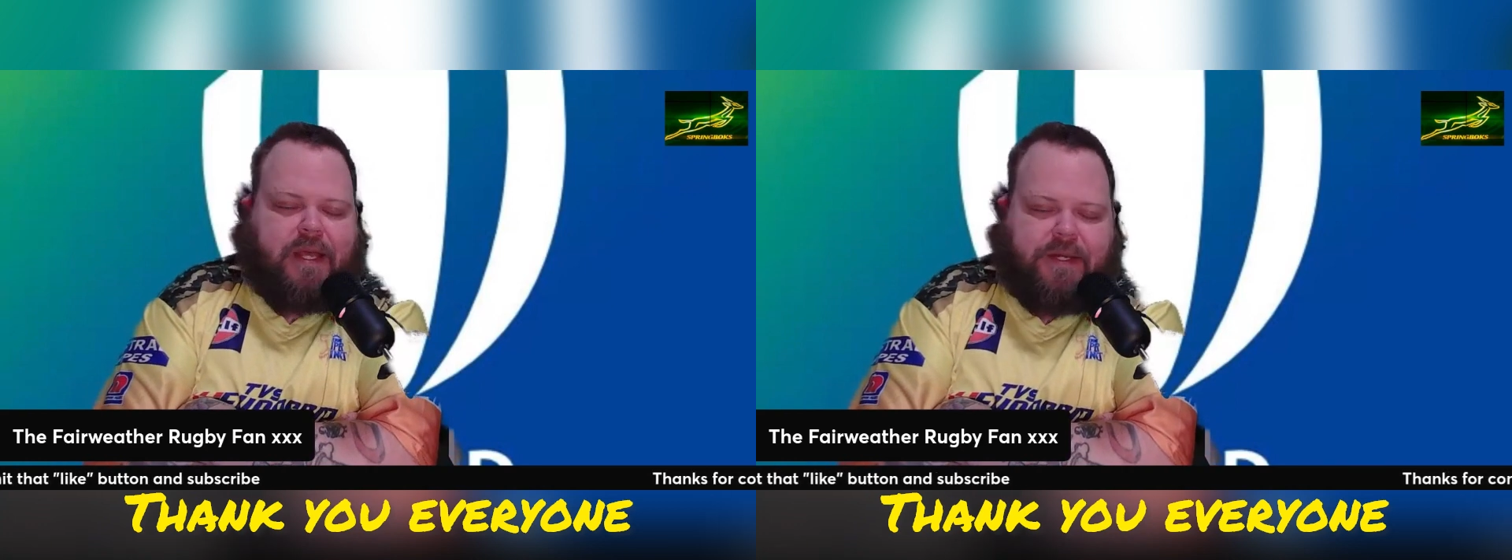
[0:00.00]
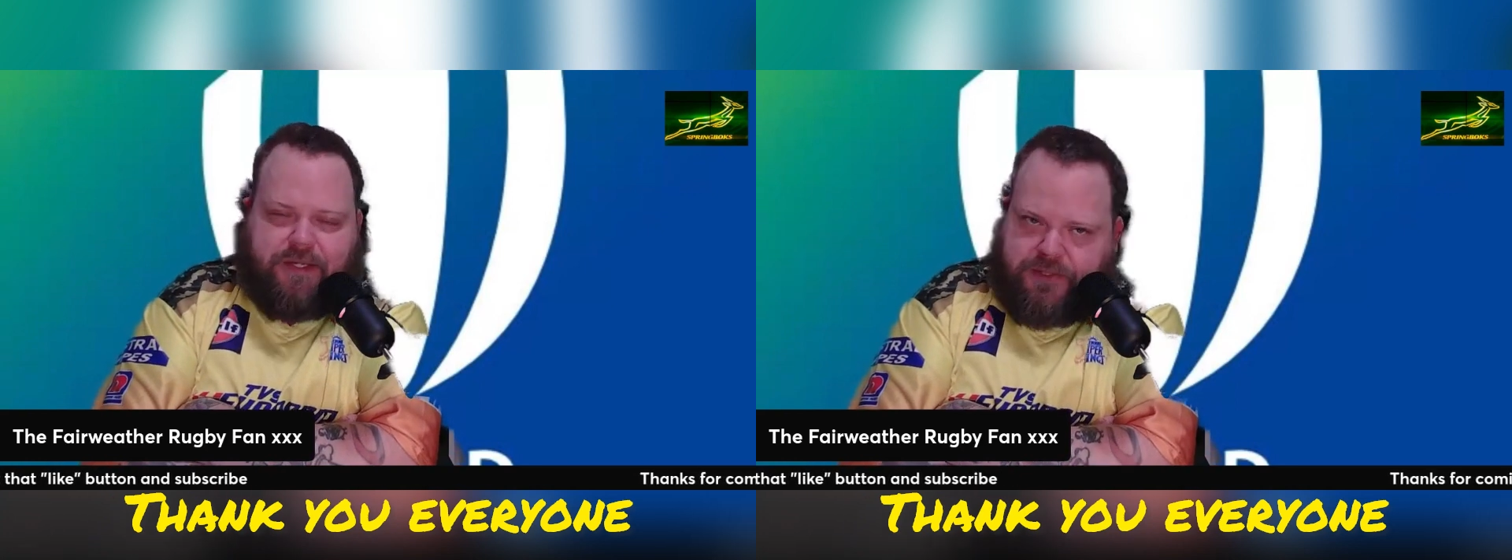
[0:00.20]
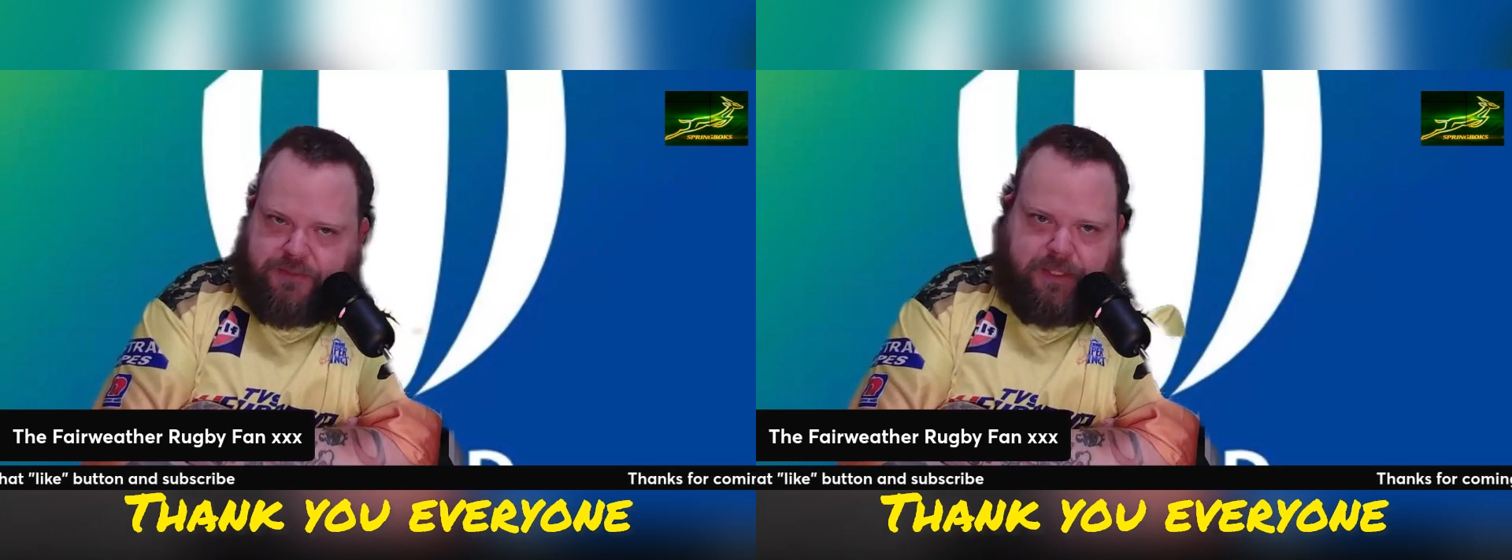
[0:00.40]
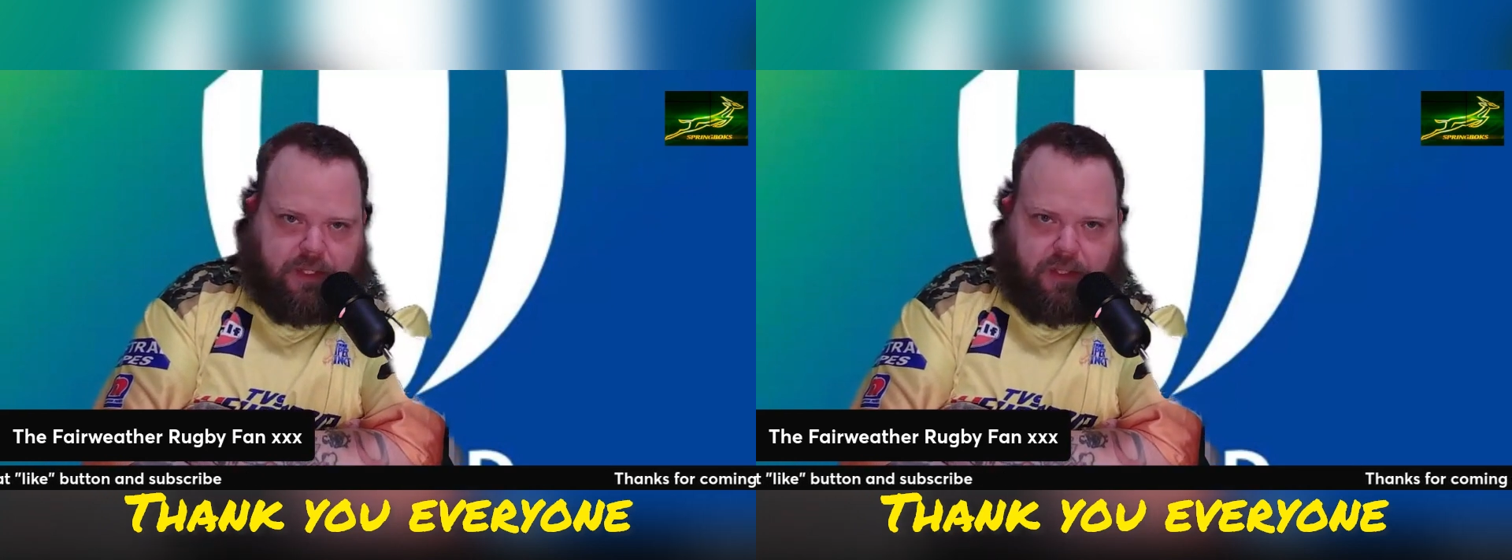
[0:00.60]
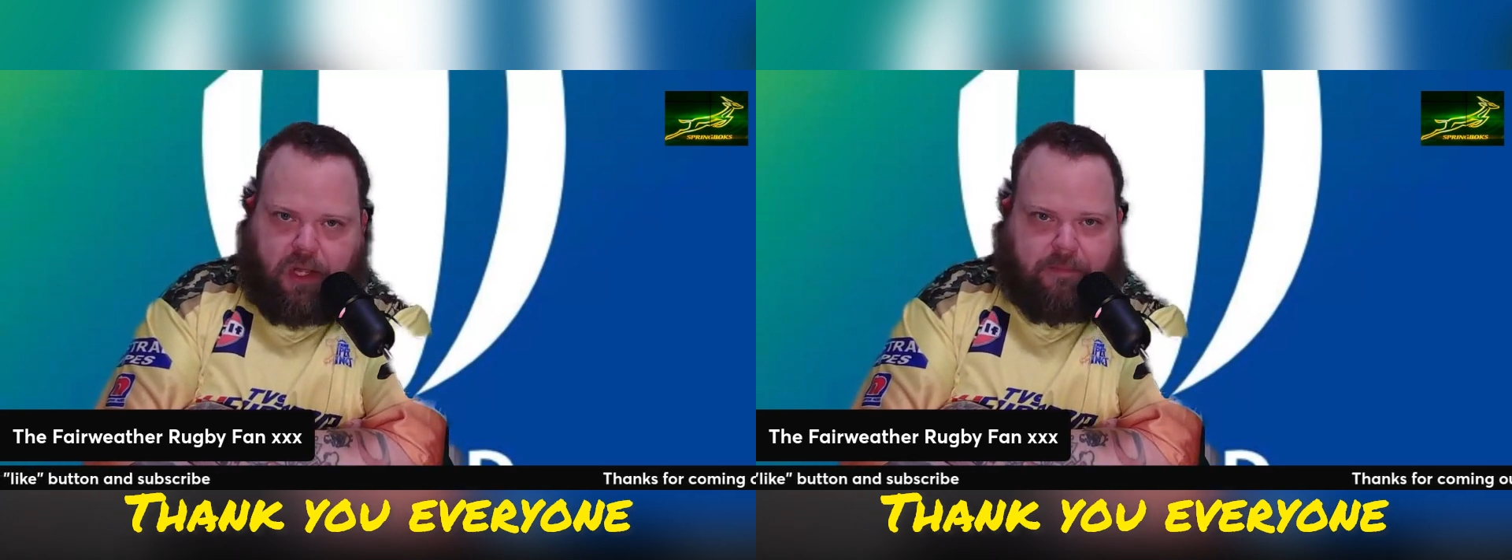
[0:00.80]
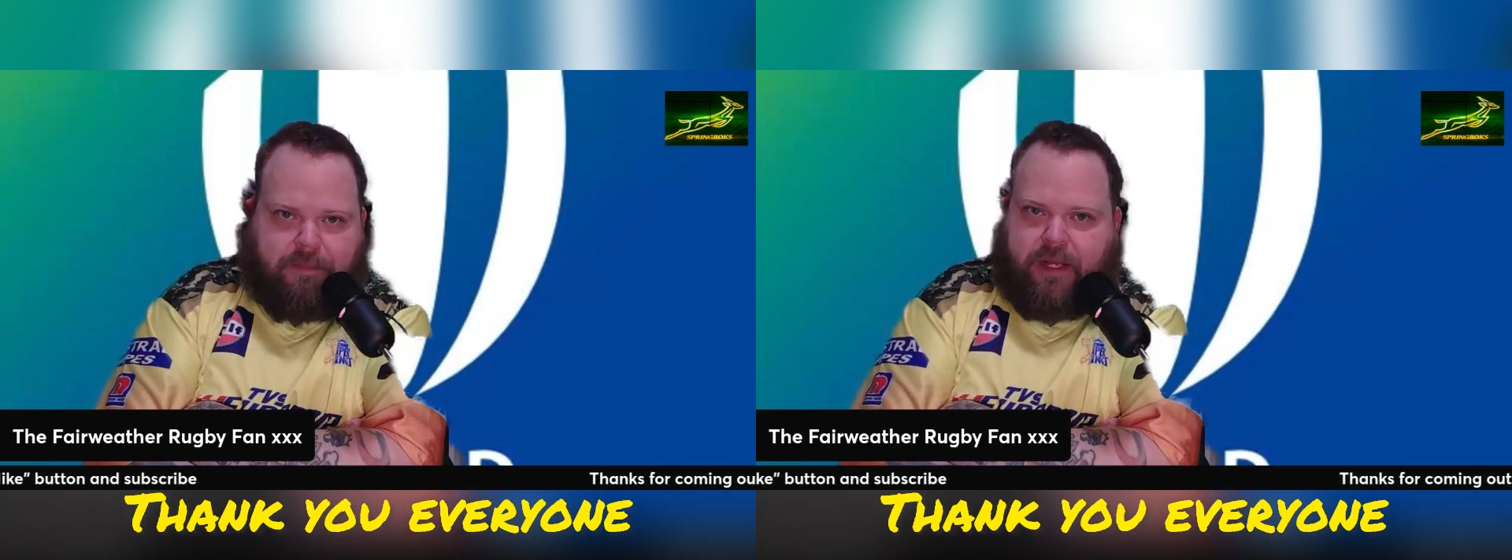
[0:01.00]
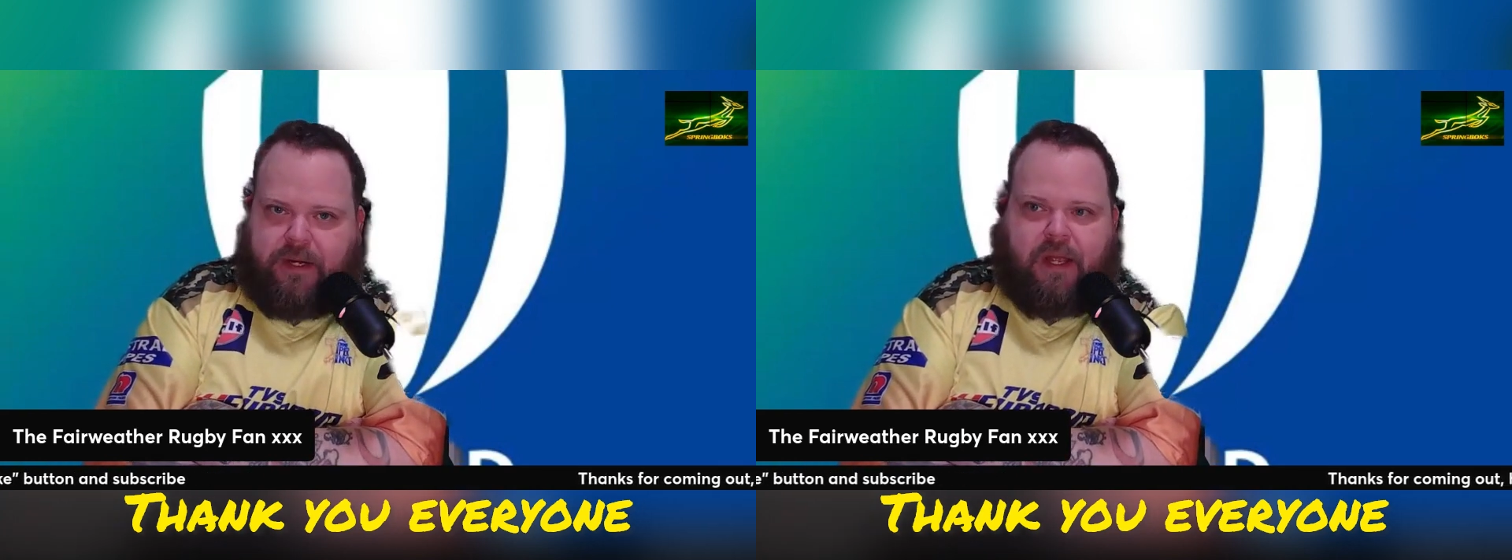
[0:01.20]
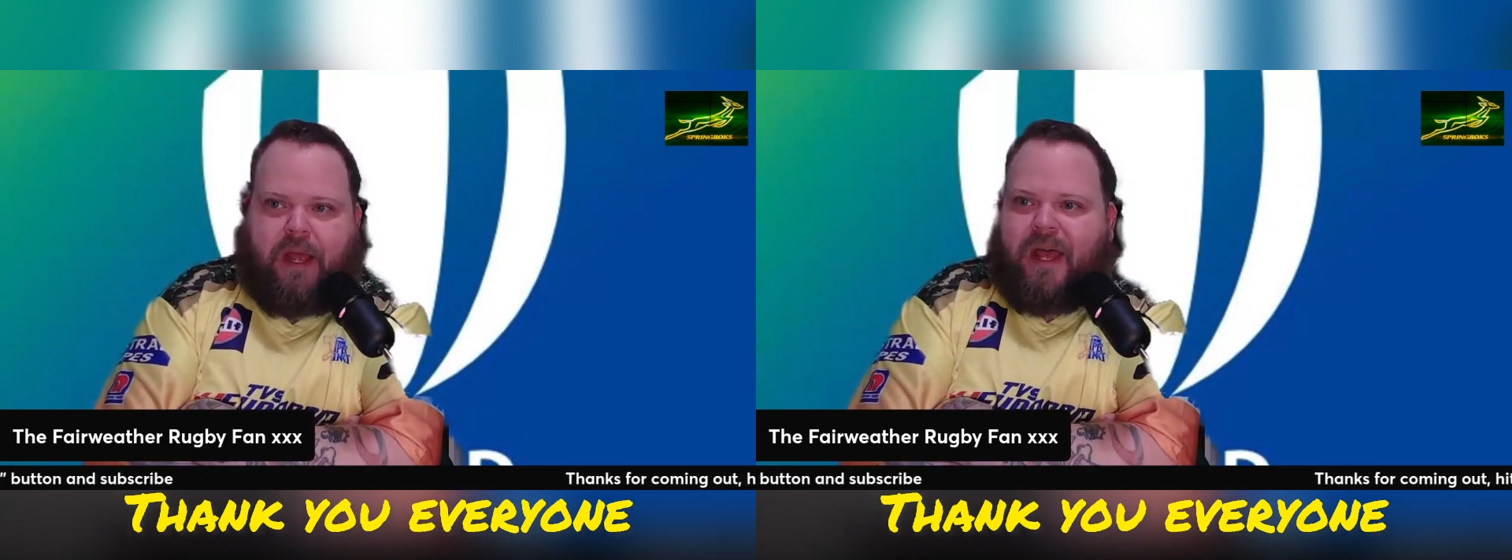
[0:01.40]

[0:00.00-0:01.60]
It does mean a lot, man.